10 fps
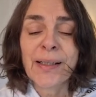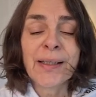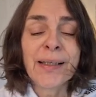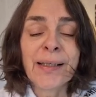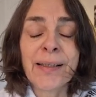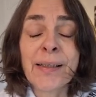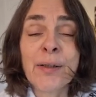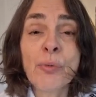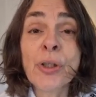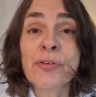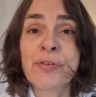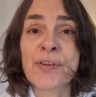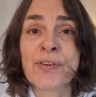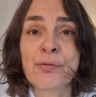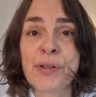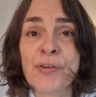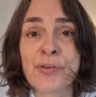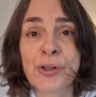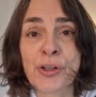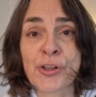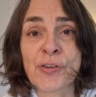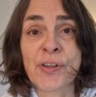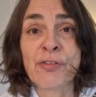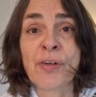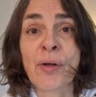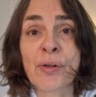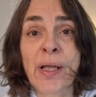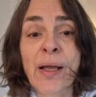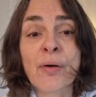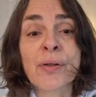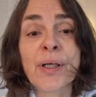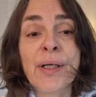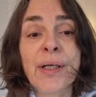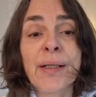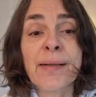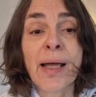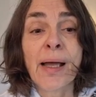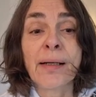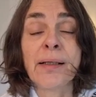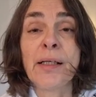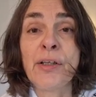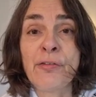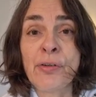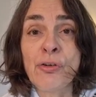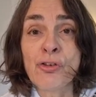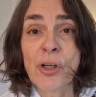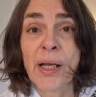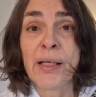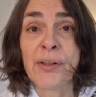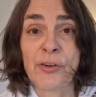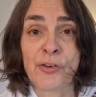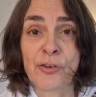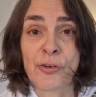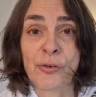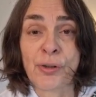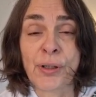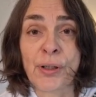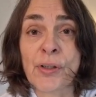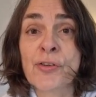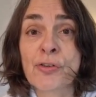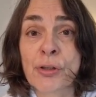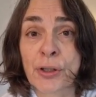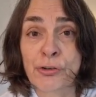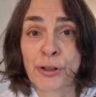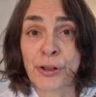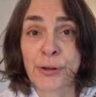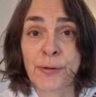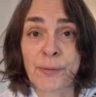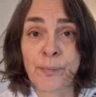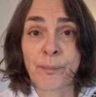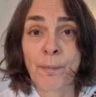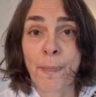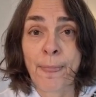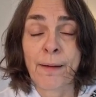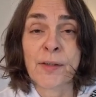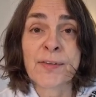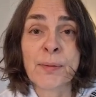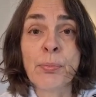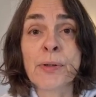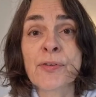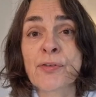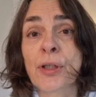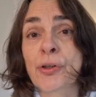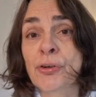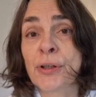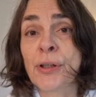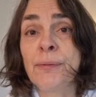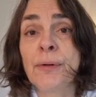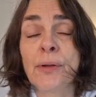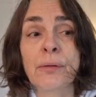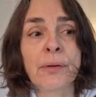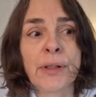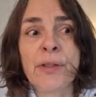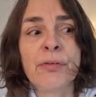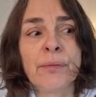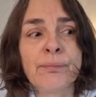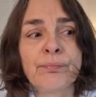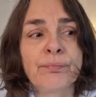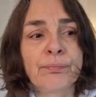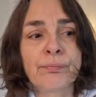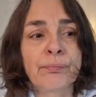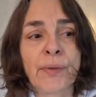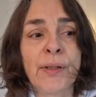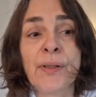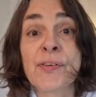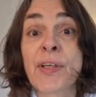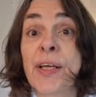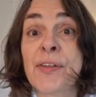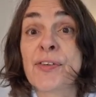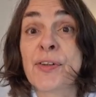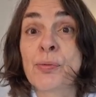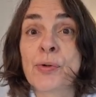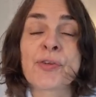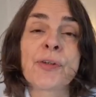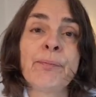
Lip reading: And in one of his researches, he found out that if you change a structure, a simple structure, or even in this case, it was a